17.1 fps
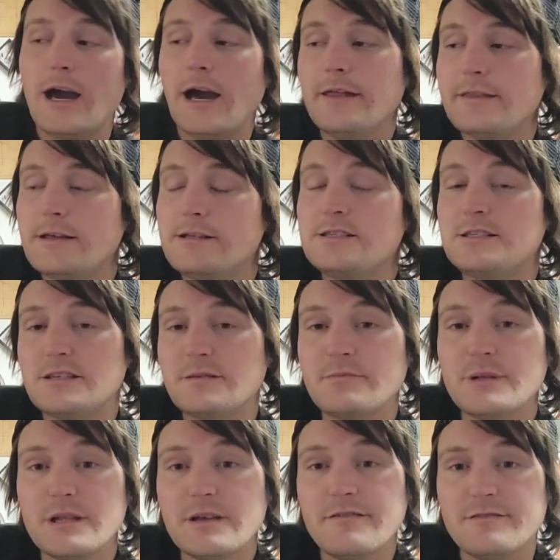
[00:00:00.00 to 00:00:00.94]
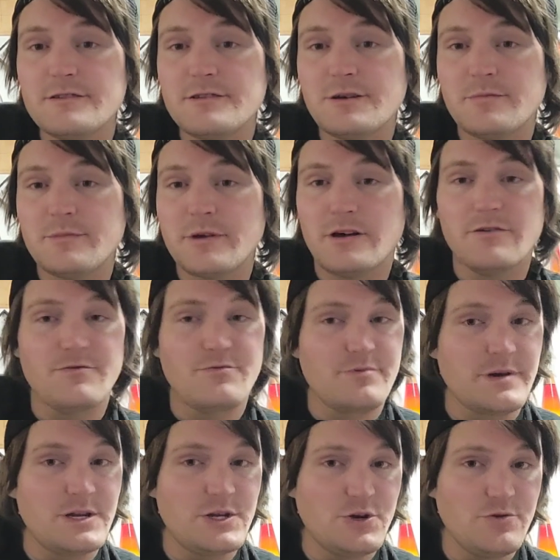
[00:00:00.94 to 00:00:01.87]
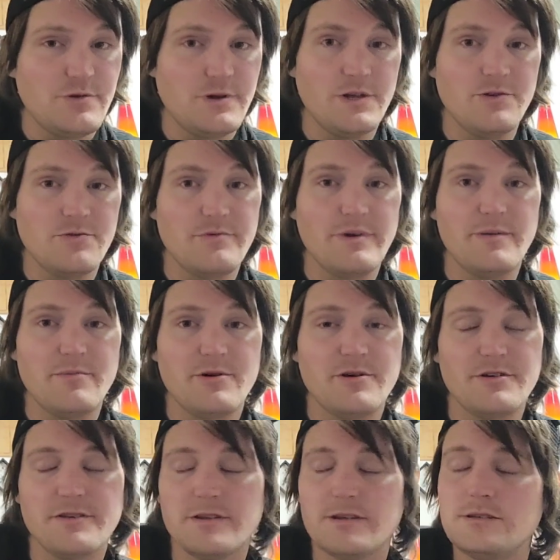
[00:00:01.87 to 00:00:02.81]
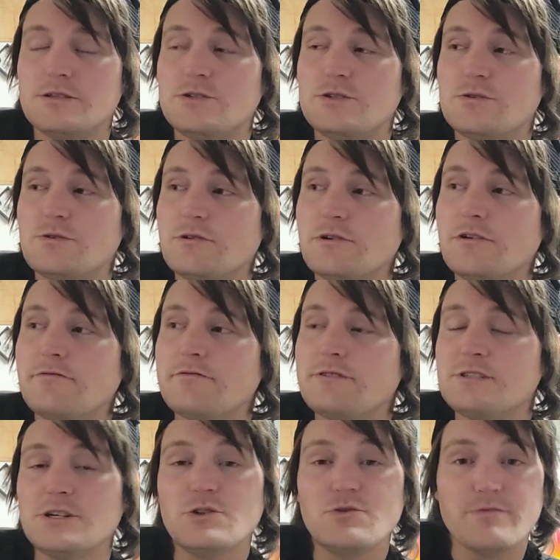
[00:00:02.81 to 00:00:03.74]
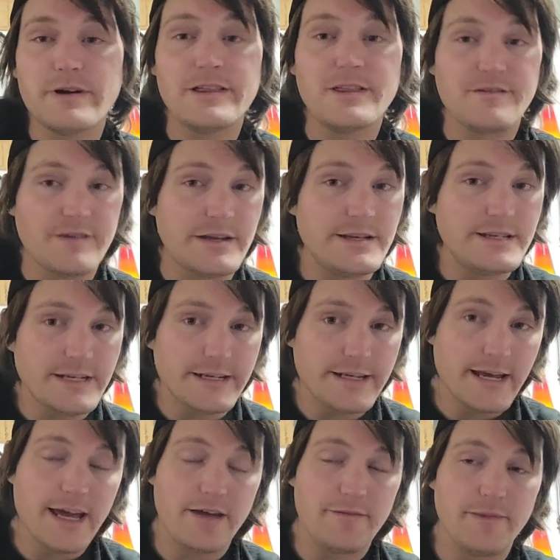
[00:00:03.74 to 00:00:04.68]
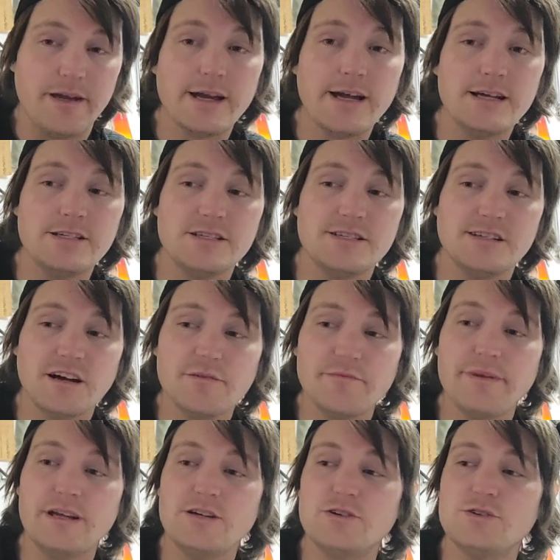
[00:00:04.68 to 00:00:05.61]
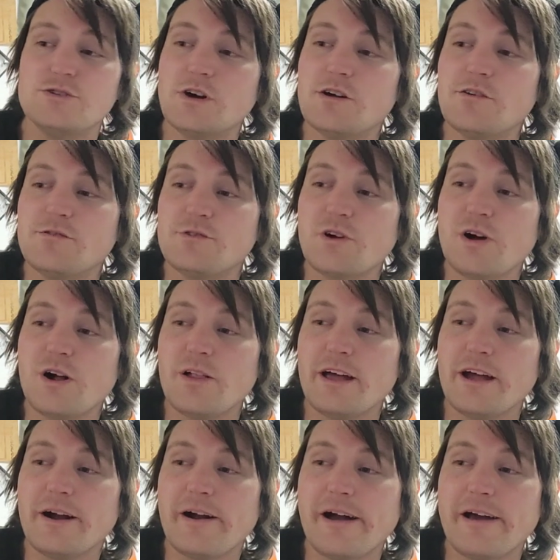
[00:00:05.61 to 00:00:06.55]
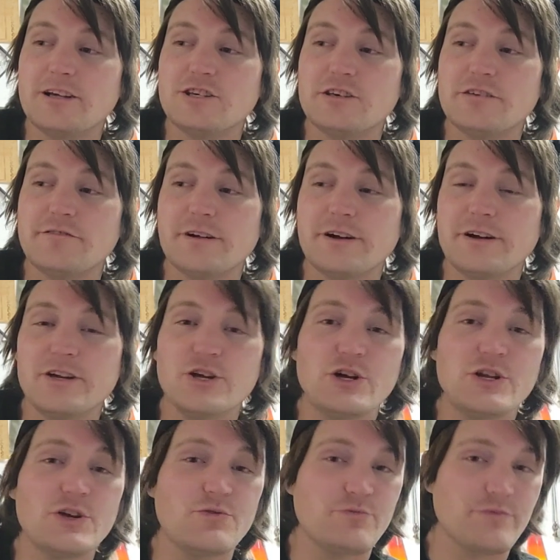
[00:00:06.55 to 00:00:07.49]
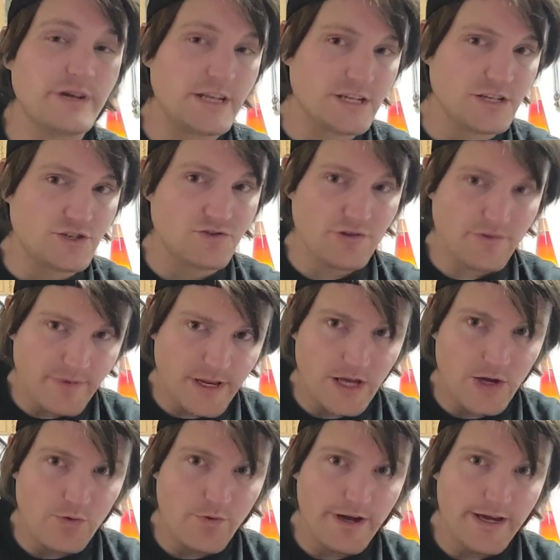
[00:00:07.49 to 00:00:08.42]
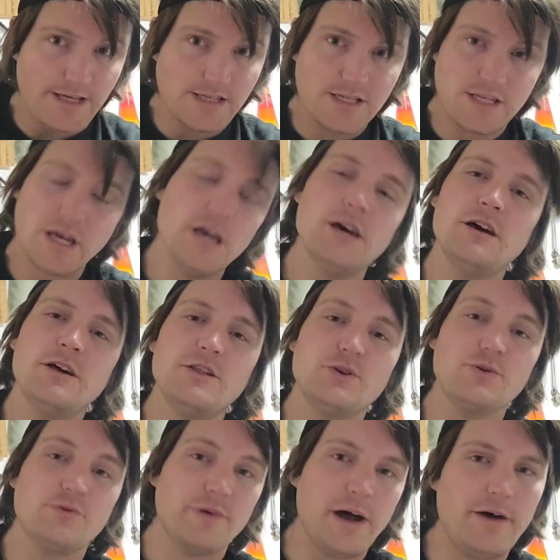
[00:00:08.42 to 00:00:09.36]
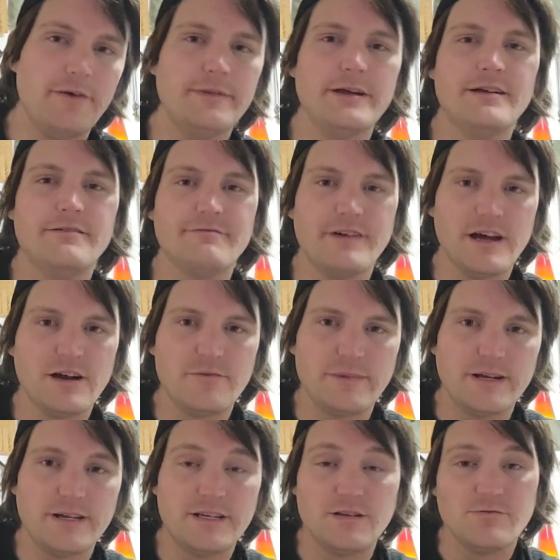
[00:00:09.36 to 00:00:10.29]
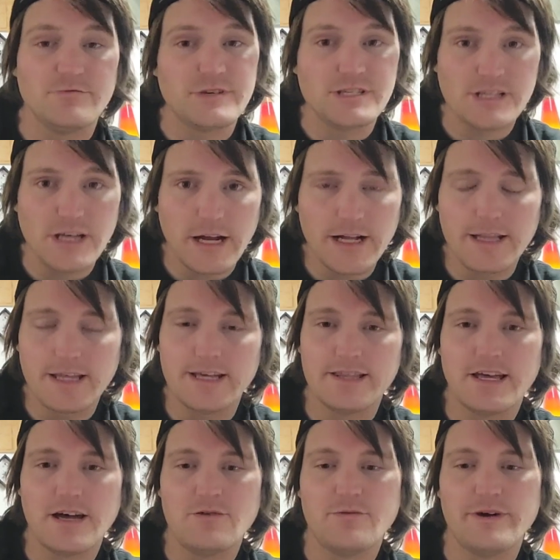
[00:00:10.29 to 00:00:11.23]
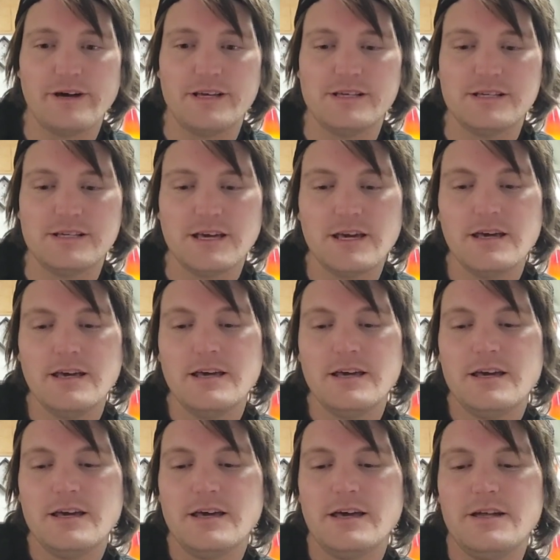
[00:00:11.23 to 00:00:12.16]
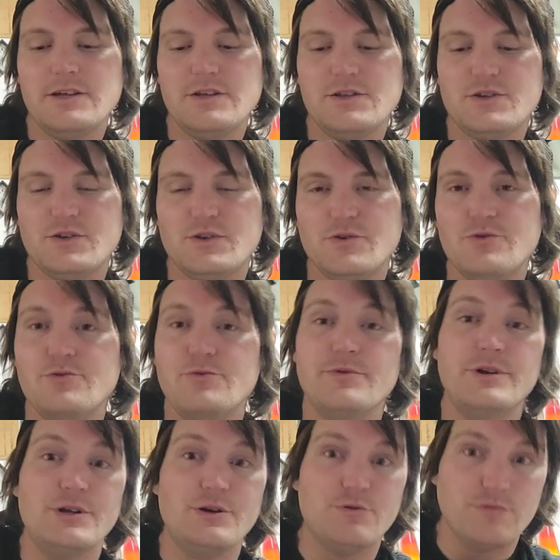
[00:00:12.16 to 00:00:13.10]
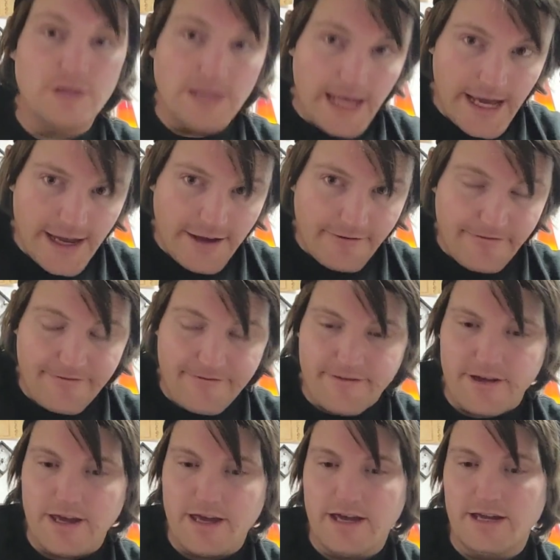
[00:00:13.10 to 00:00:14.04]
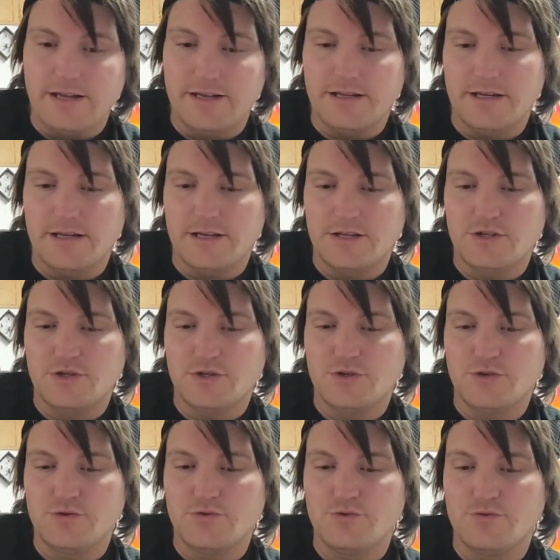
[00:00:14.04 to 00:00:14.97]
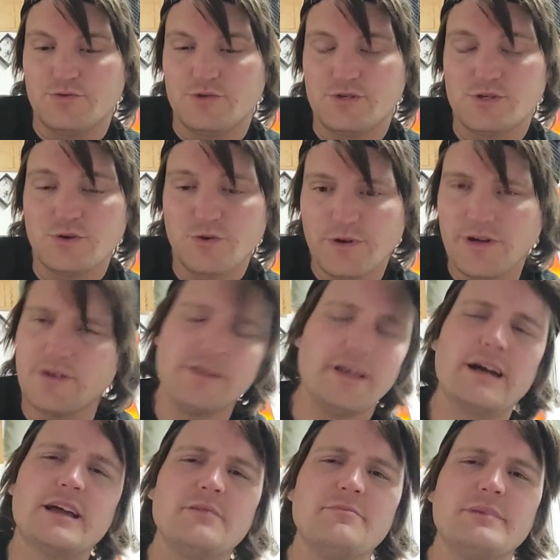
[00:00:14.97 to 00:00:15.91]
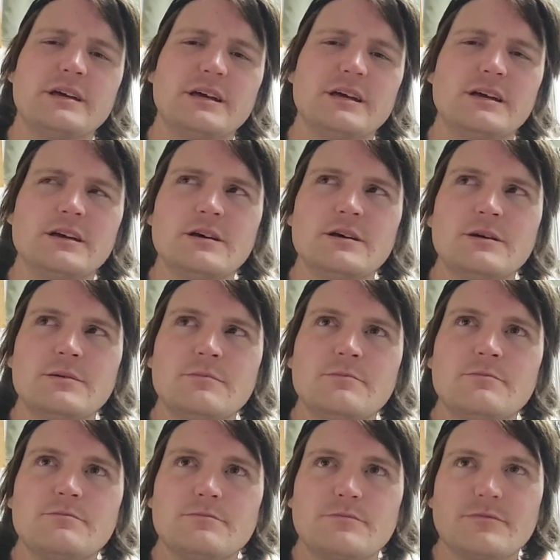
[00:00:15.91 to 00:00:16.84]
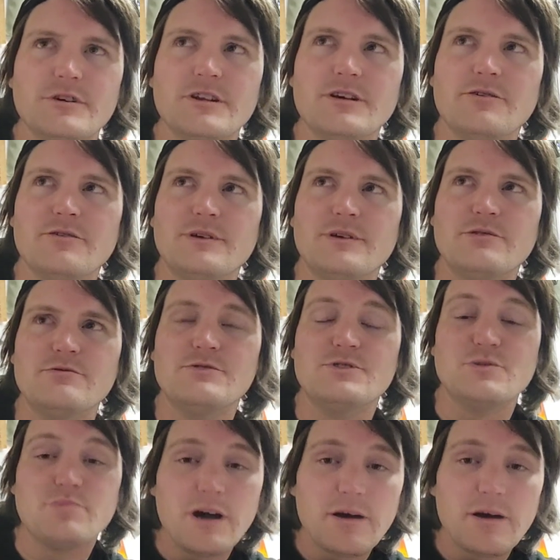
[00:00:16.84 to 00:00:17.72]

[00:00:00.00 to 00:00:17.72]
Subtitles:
And that symbolism of renewal and rebirth is sort of still relevant today, because dung beetles overall are actually very good at redistributing waste throughout the environment and recycling that waste into new life and into soil that can be, you know, used to